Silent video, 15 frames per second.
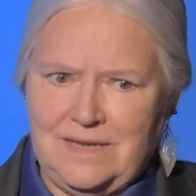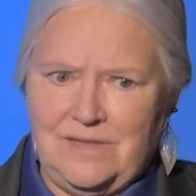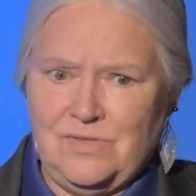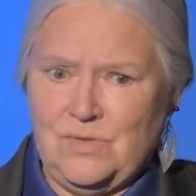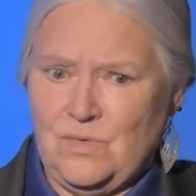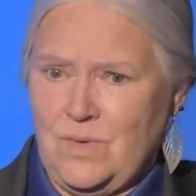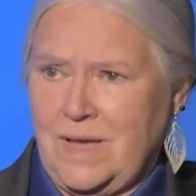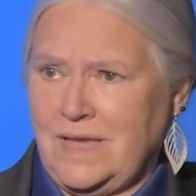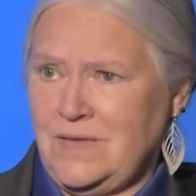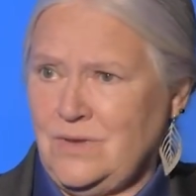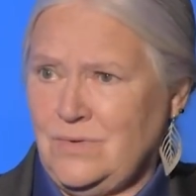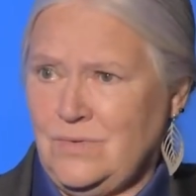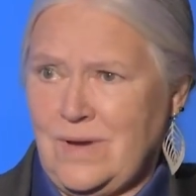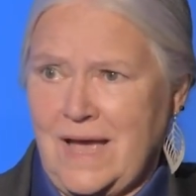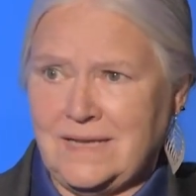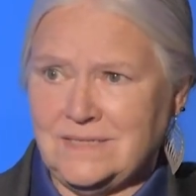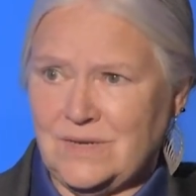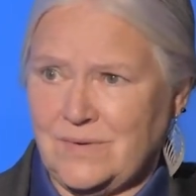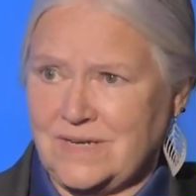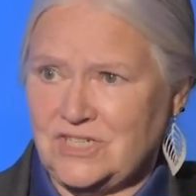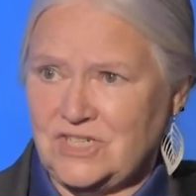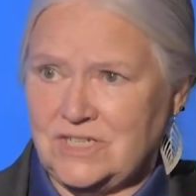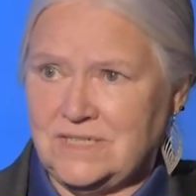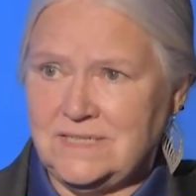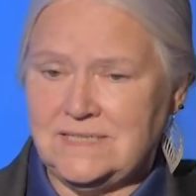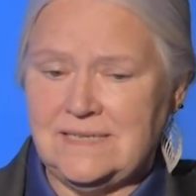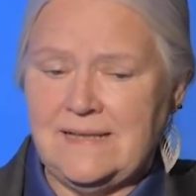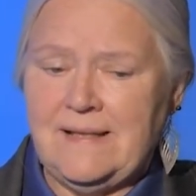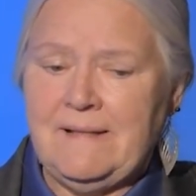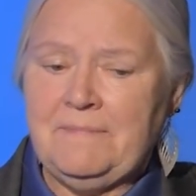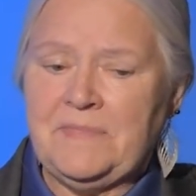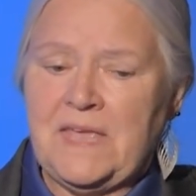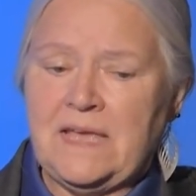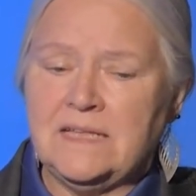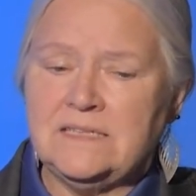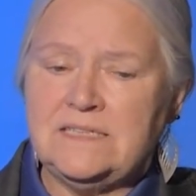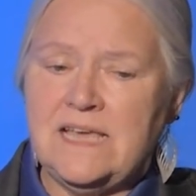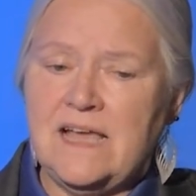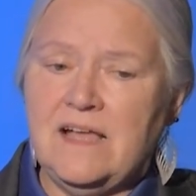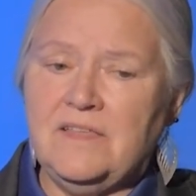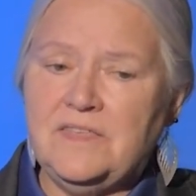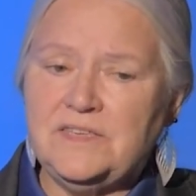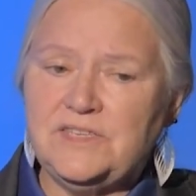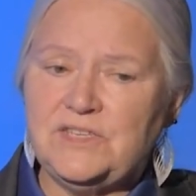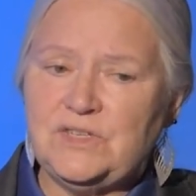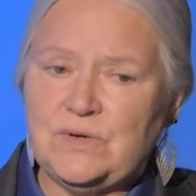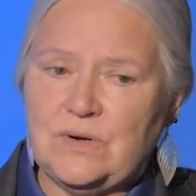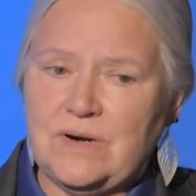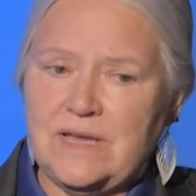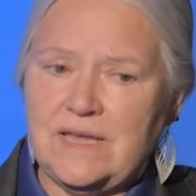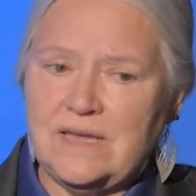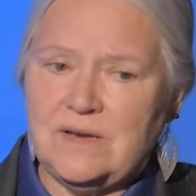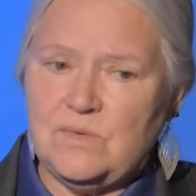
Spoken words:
in the way you ask questions. Tell the story in